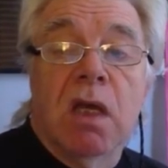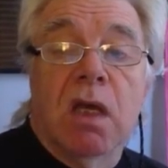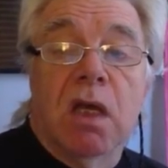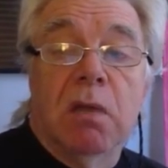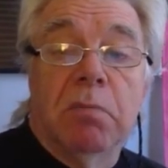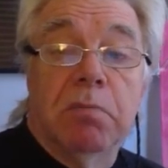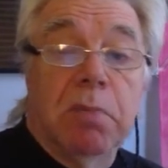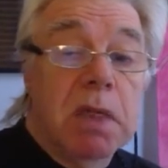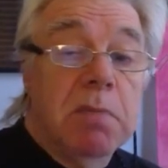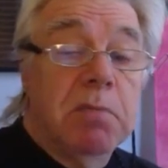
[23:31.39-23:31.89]

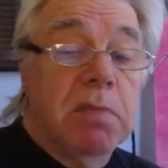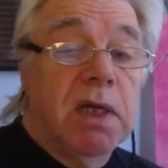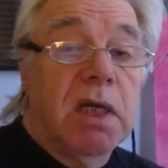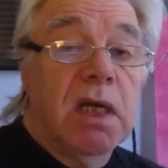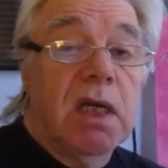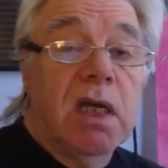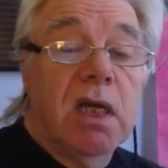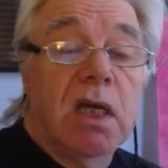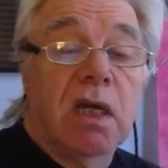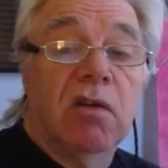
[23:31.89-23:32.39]

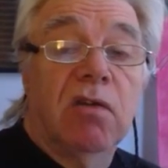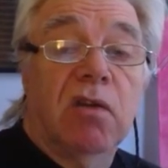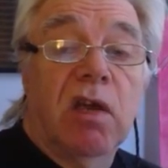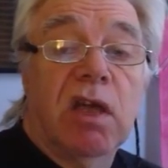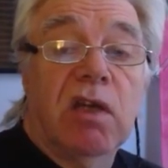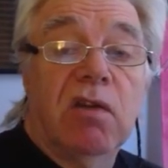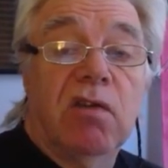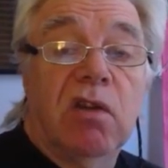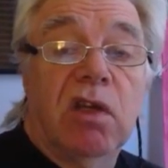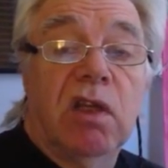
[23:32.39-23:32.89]
BP has
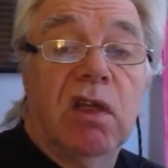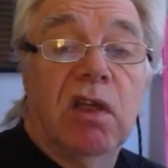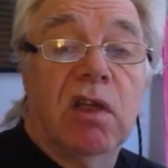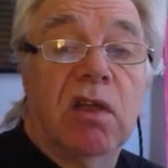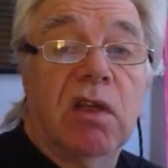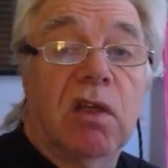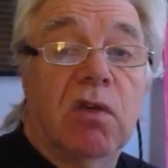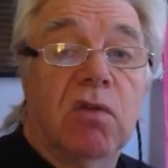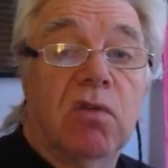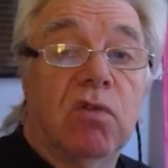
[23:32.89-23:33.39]

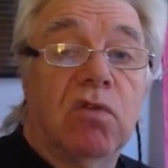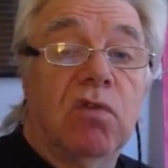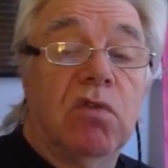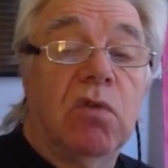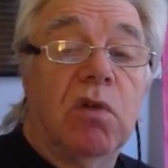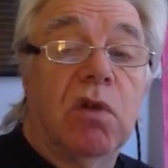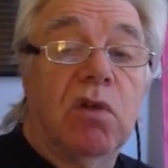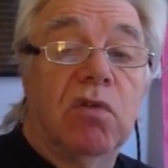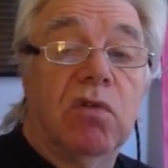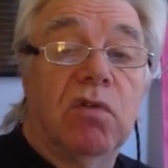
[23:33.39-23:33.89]

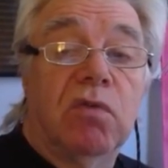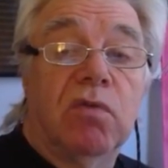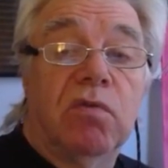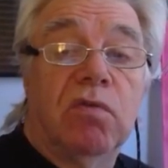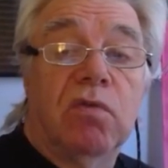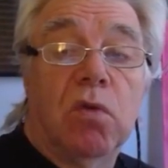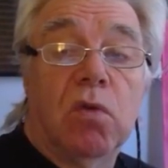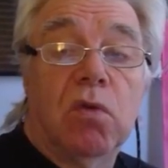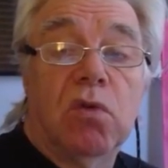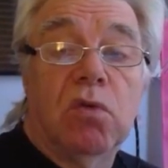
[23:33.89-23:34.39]
18,200
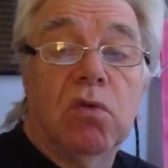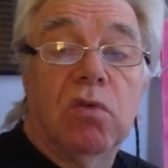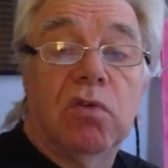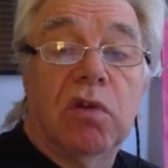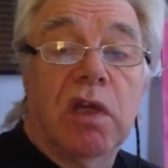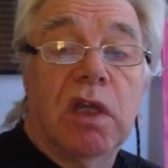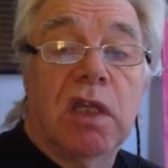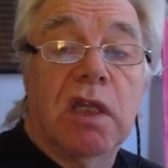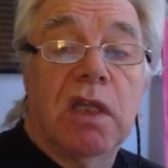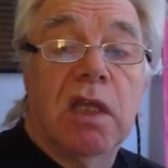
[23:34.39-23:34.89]

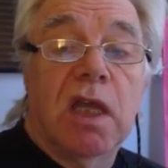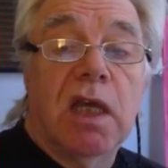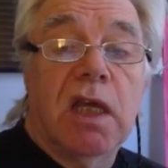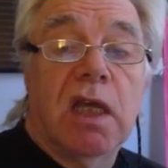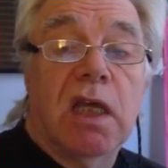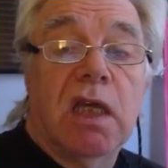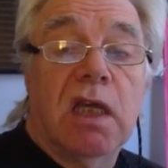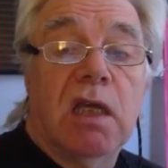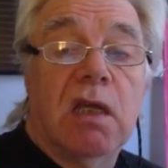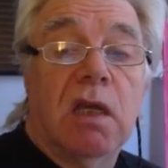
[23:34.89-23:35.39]
forecourts, and
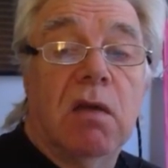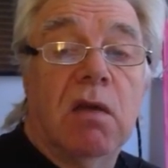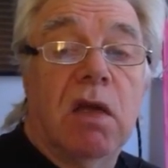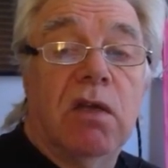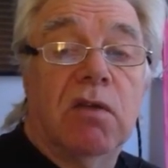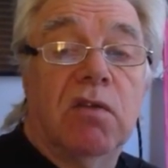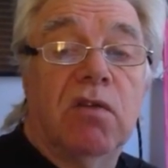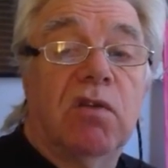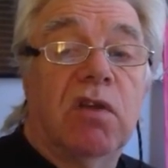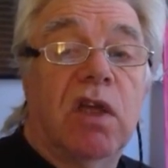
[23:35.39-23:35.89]
they
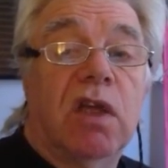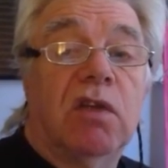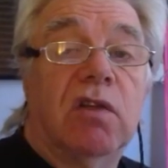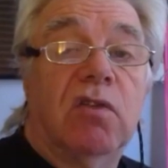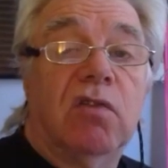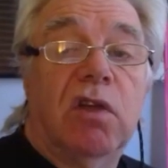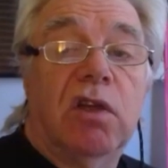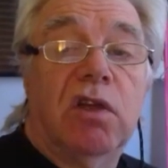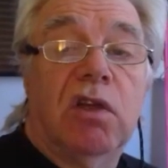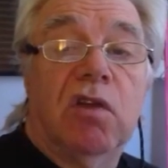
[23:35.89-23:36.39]
understand
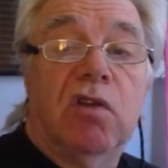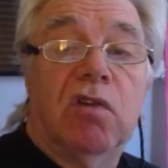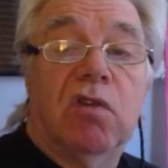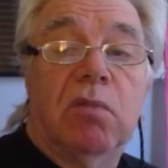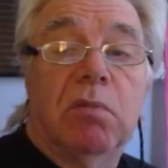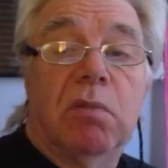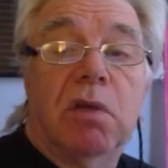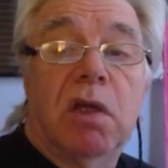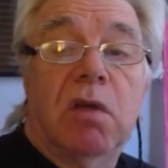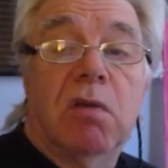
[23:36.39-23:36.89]
that 10 years
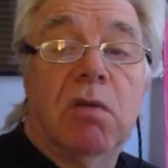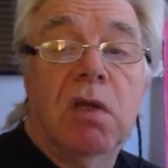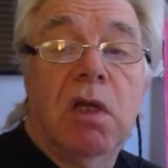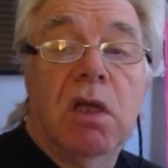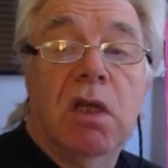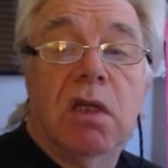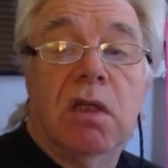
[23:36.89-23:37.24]
from now,